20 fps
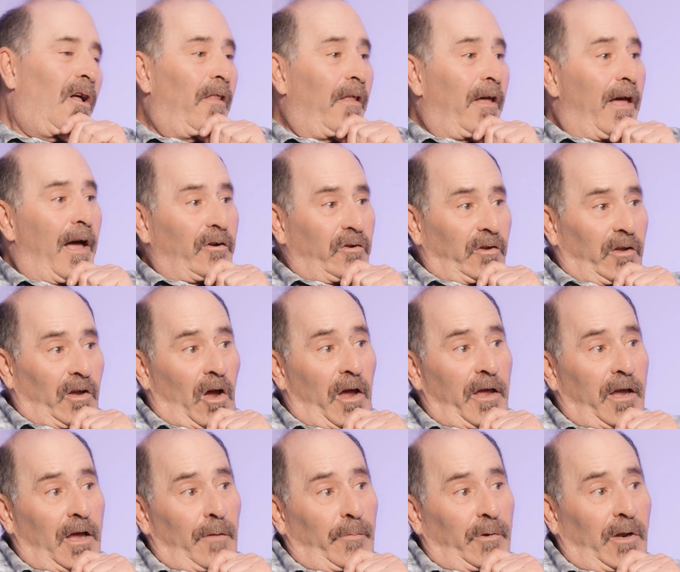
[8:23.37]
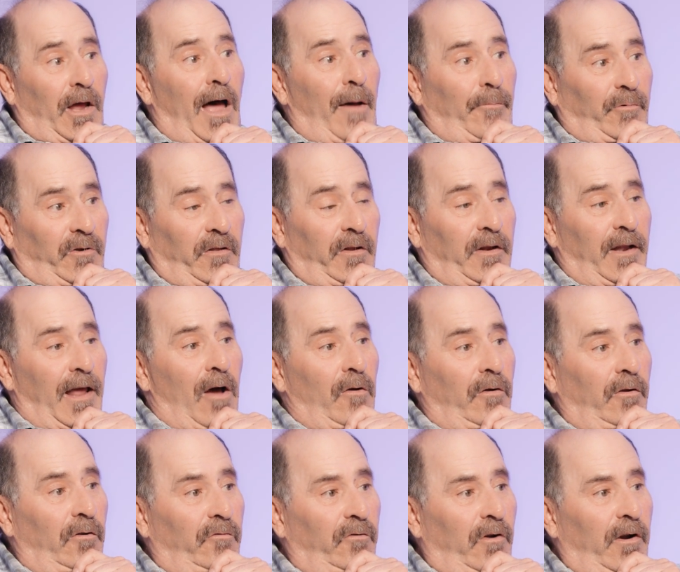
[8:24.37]
they actually hike up top to the
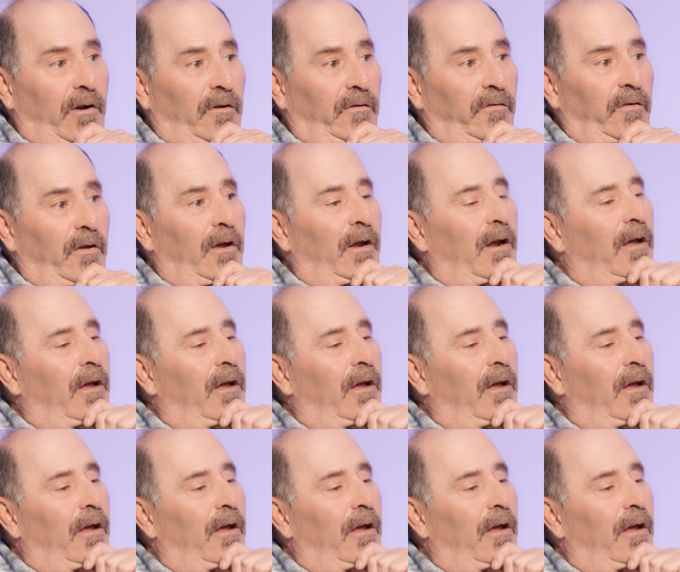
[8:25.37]
downhill trails,